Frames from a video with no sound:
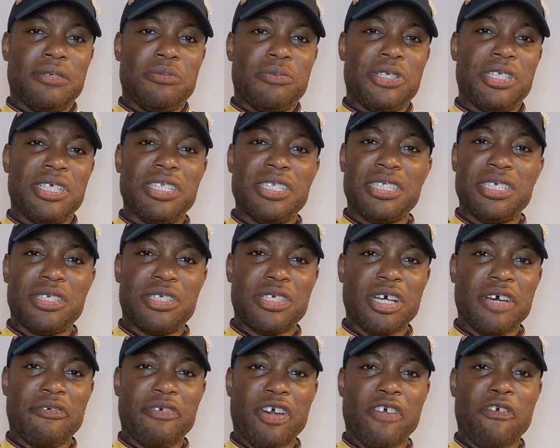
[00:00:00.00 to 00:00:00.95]
we didn't
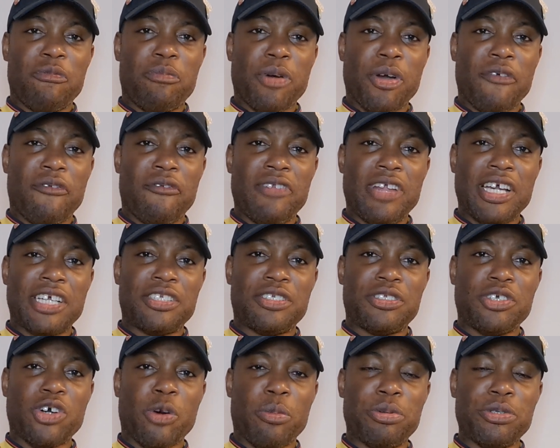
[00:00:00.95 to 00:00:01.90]
deserve it over both legs.
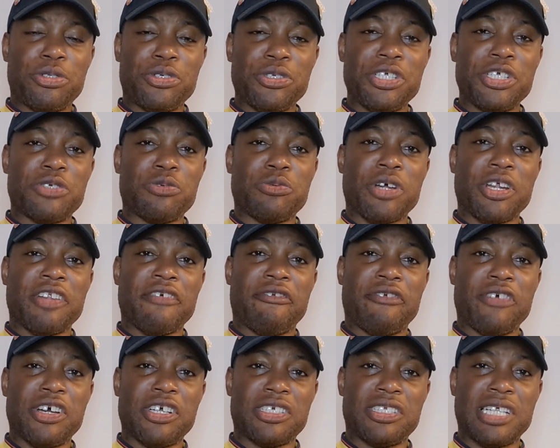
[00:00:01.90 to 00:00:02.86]
The opportunities were in the
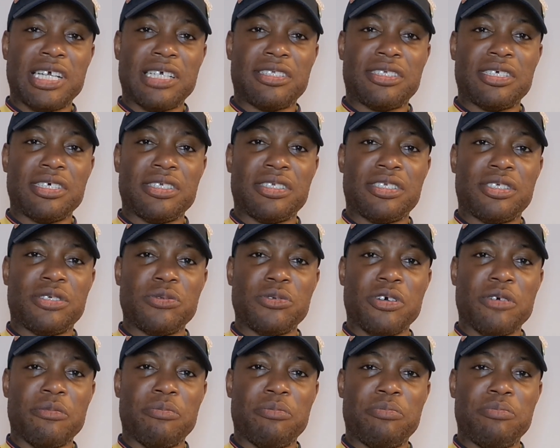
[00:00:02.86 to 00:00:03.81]
first leg to
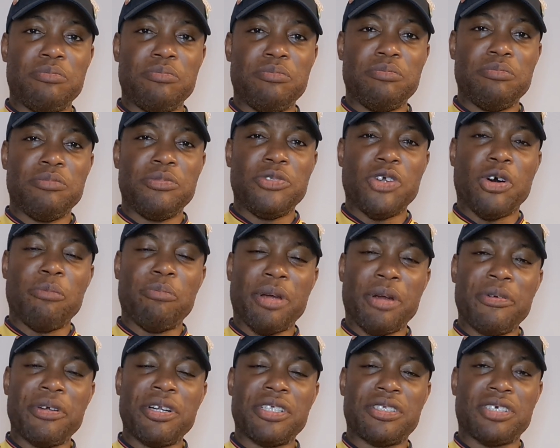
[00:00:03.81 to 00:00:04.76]
sort of not
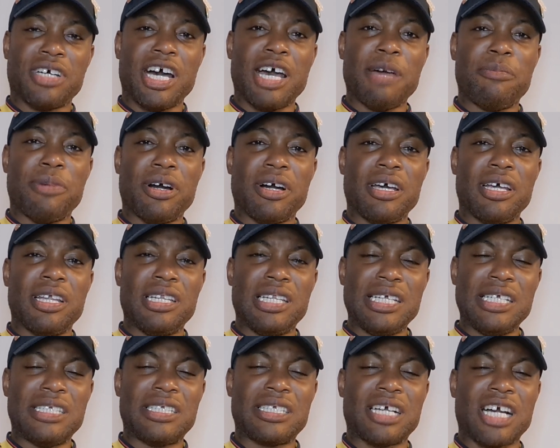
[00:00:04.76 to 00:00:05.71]
bury the tie, but at
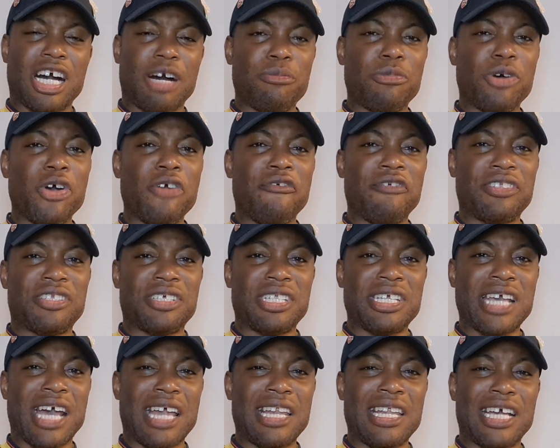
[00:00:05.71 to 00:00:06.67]
least come over to
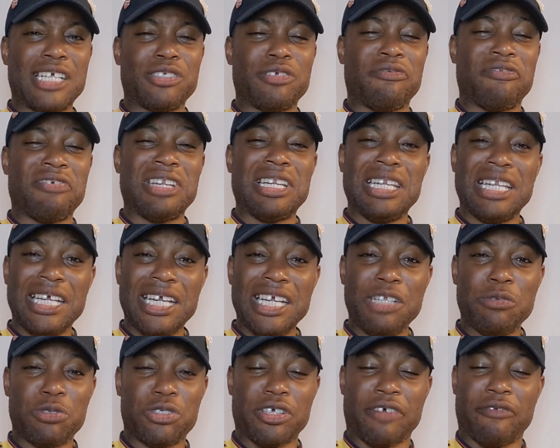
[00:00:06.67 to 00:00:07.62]
the Allianz with a
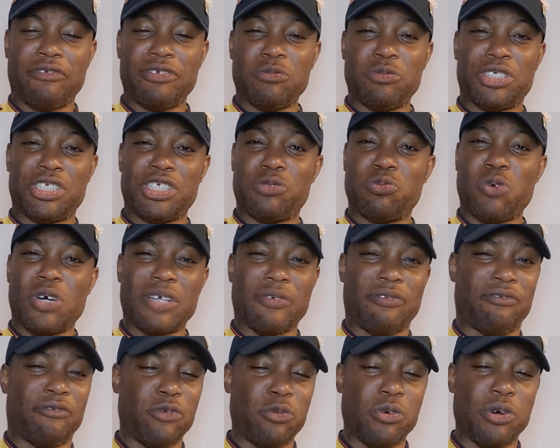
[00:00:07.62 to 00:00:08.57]
lead, which is what I
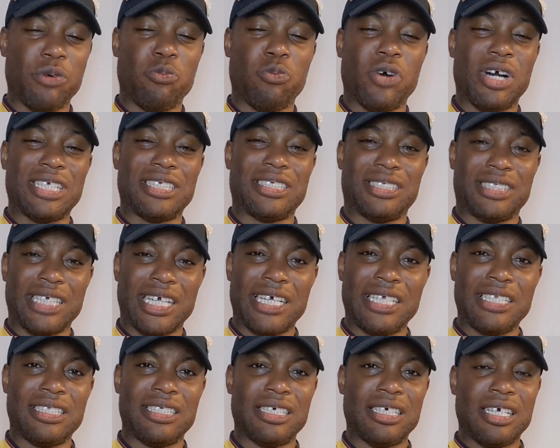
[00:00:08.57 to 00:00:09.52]
thought and what I
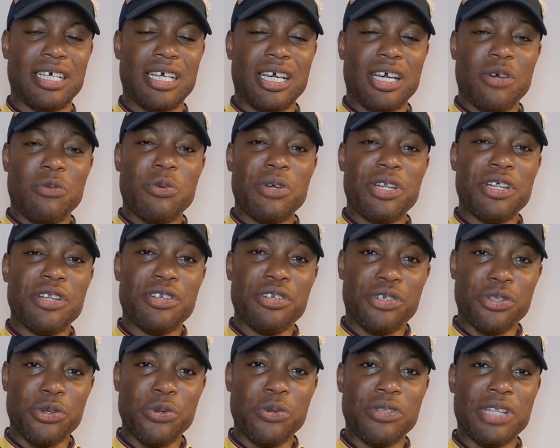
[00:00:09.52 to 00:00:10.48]
said. We didn't
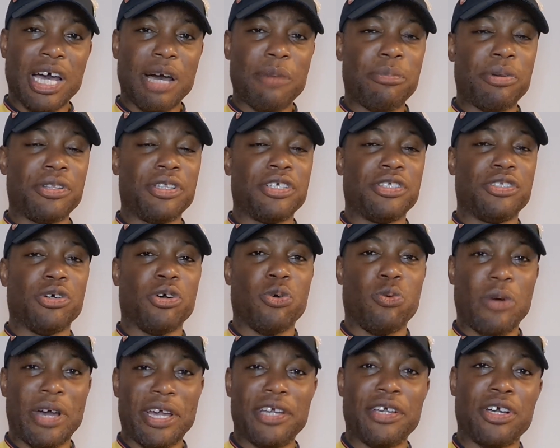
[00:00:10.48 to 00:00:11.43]
do that, but there's no
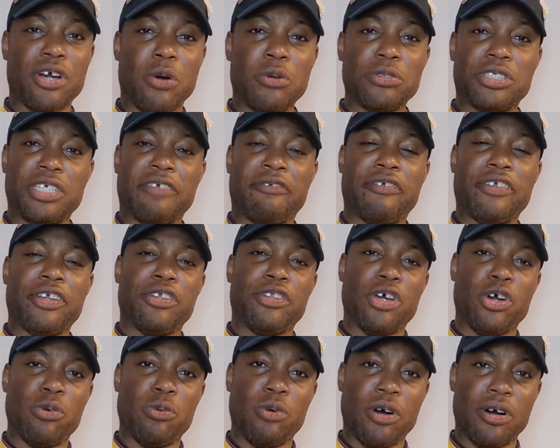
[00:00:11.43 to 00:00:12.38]
away goal. So you think, you
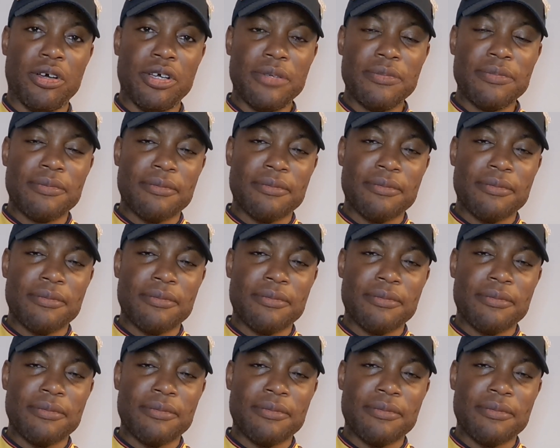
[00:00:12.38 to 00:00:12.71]
know what?